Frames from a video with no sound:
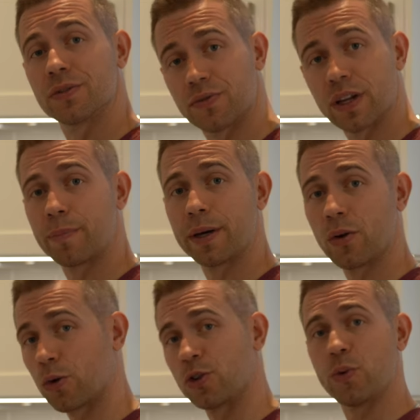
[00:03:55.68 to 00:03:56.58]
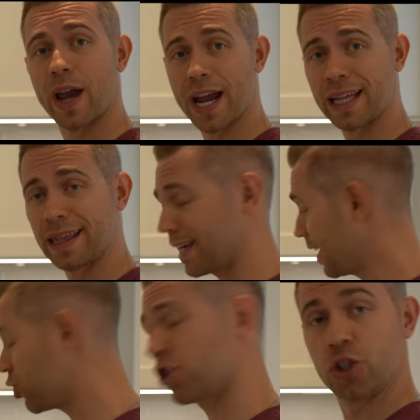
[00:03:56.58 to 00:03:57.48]
flip it or do anything.
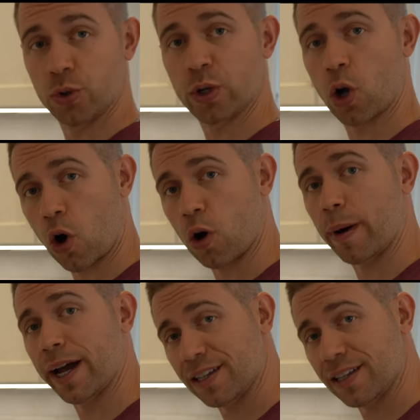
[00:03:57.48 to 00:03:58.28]
It should do it all by